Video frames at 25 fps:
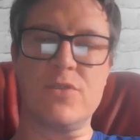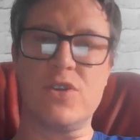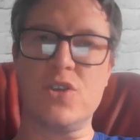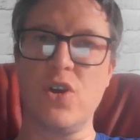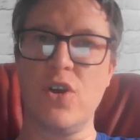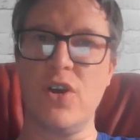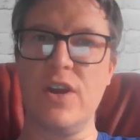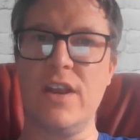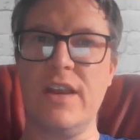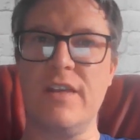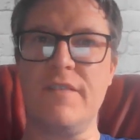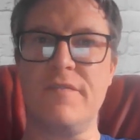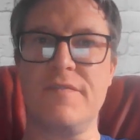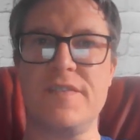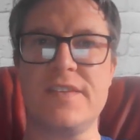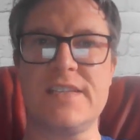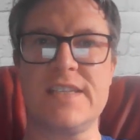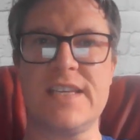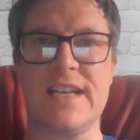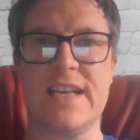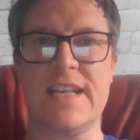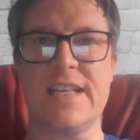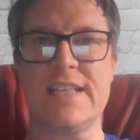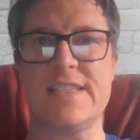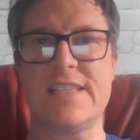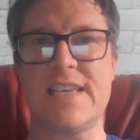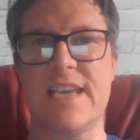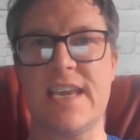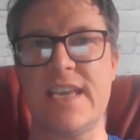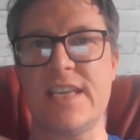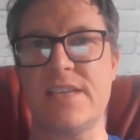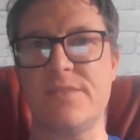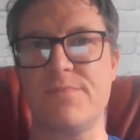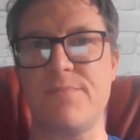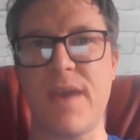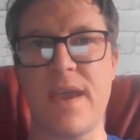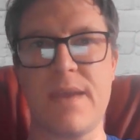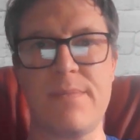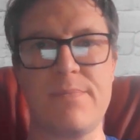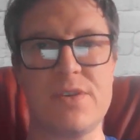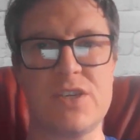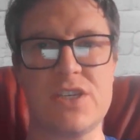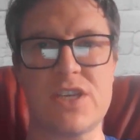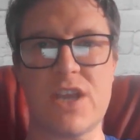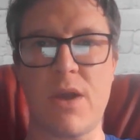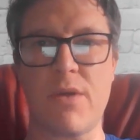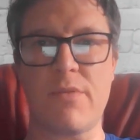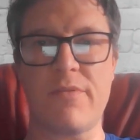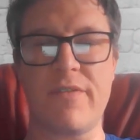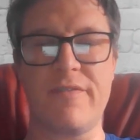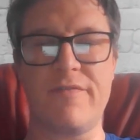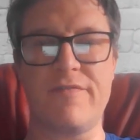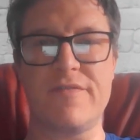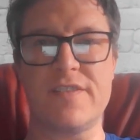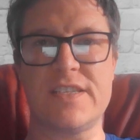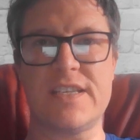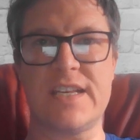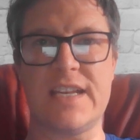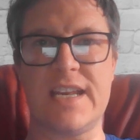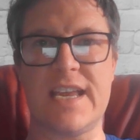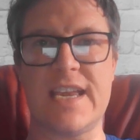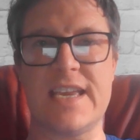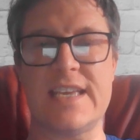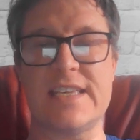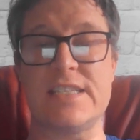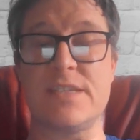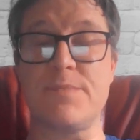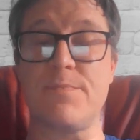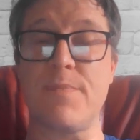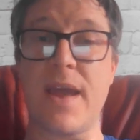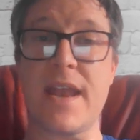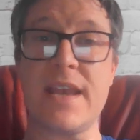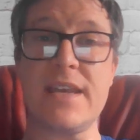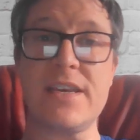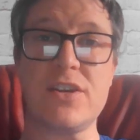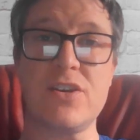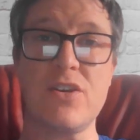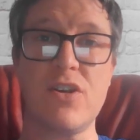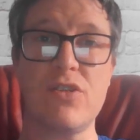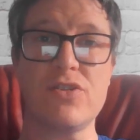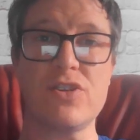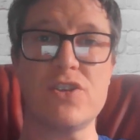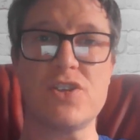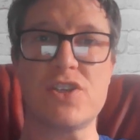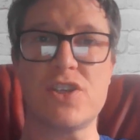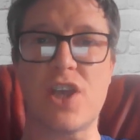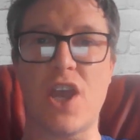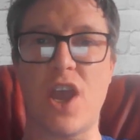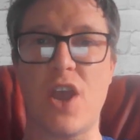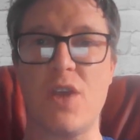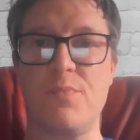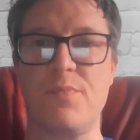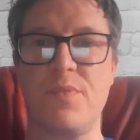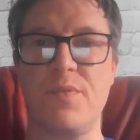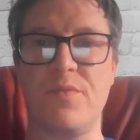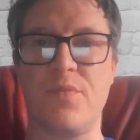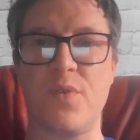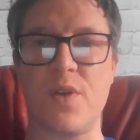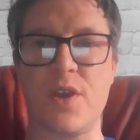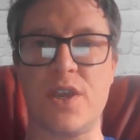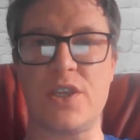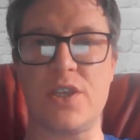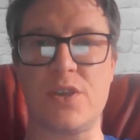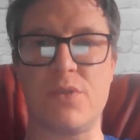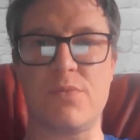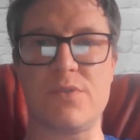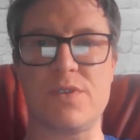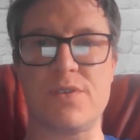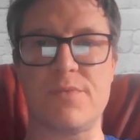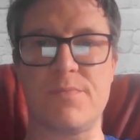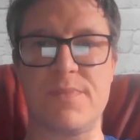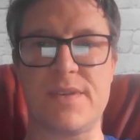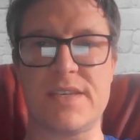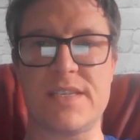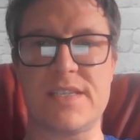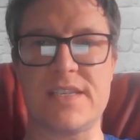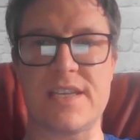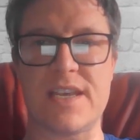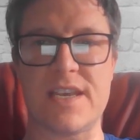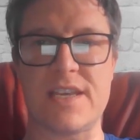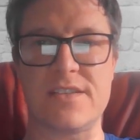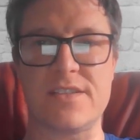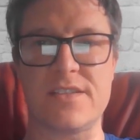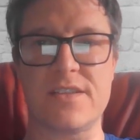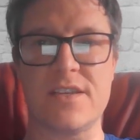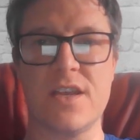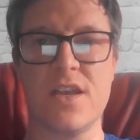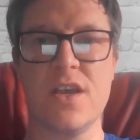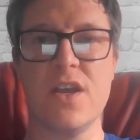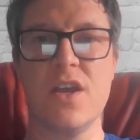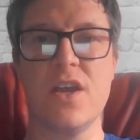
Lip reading: Toilet facilities, maybe shower facilities, depending on the scope of what you do as a business.